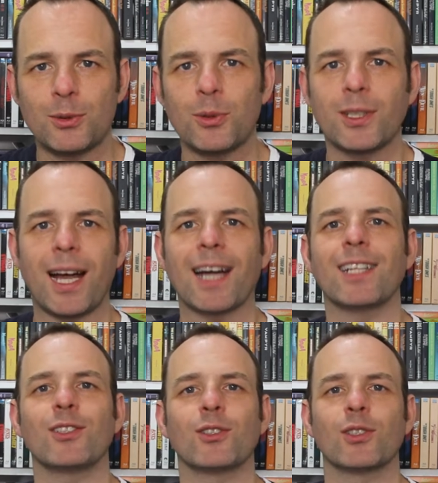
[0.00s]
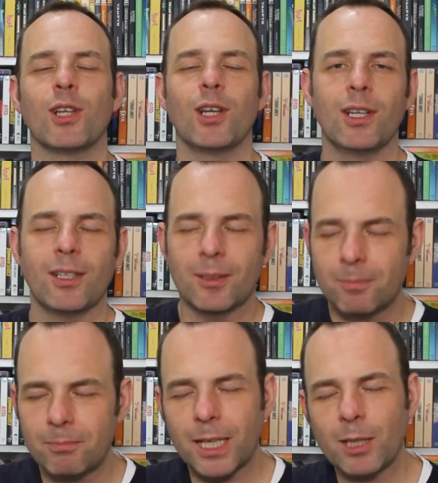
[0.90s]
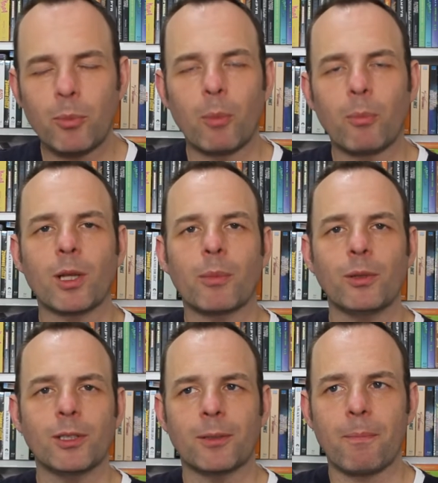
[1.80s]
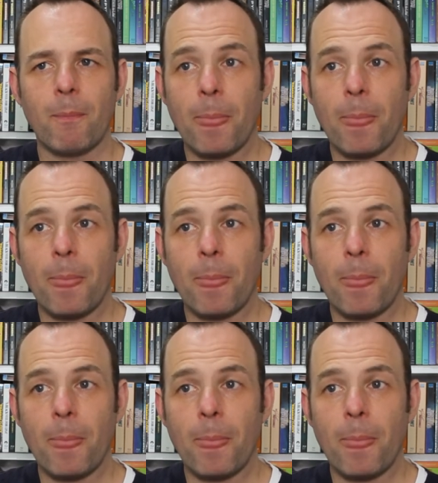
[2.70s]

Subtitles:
two characters kind of bumble about it.